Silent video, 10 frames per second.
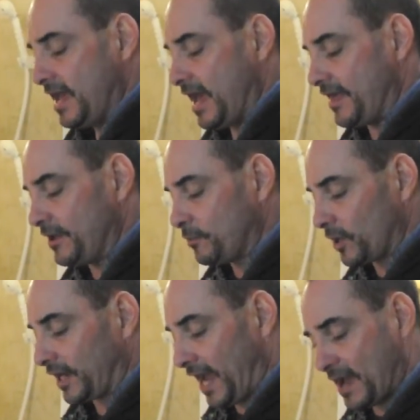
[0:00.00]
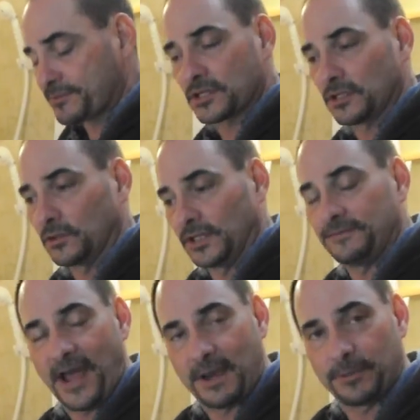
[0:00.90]
and they work absolutely
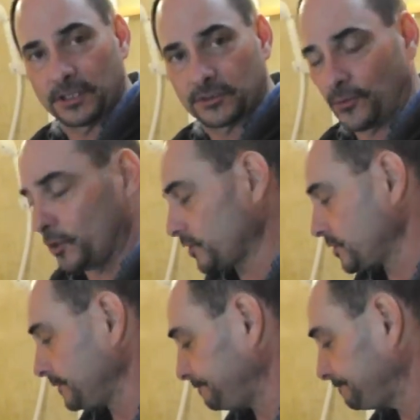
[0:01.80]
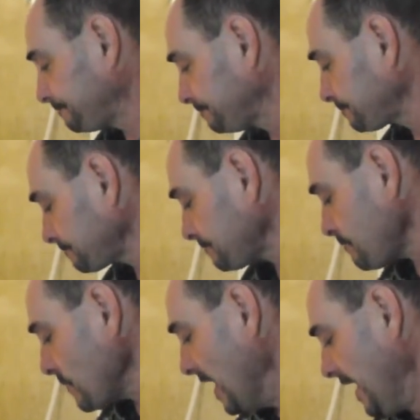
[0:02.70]
fabulous for
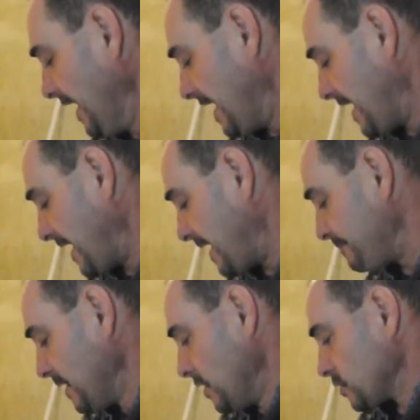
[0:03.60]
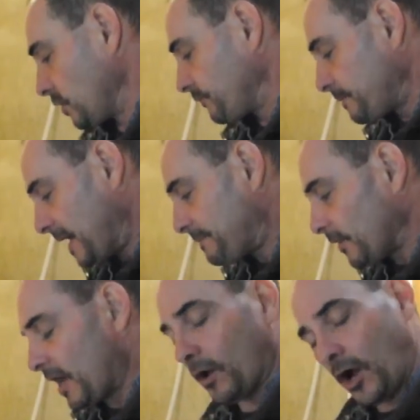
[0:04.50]
us. So for
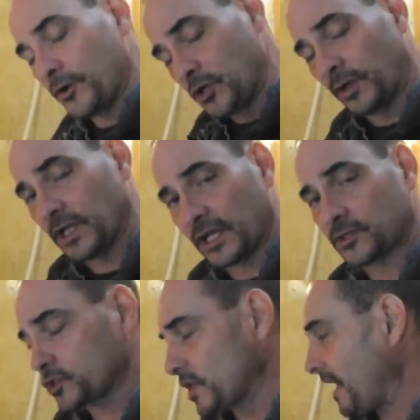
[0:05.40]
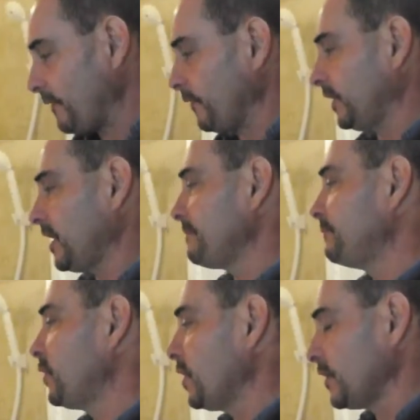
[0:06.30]
people that are doing lots of showering
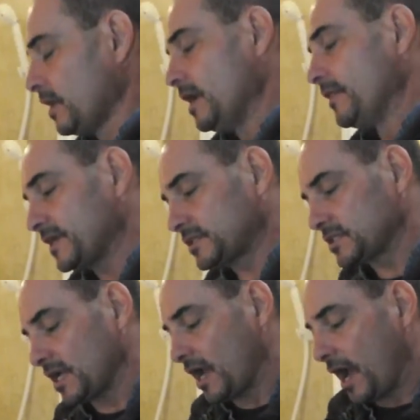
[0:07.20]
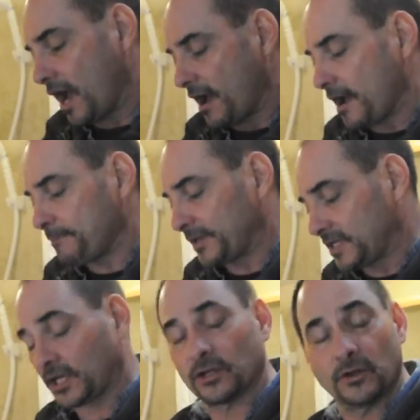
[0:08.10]
on board, this is a
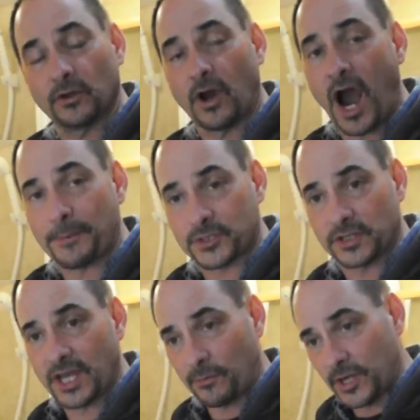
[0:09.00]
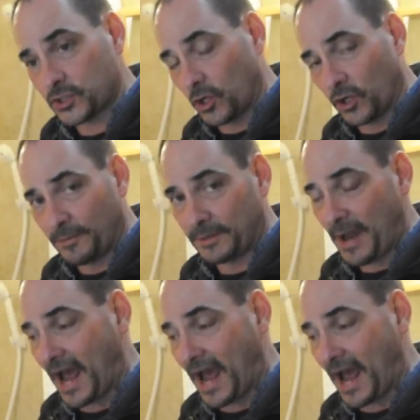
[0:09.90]
particular option that we show them in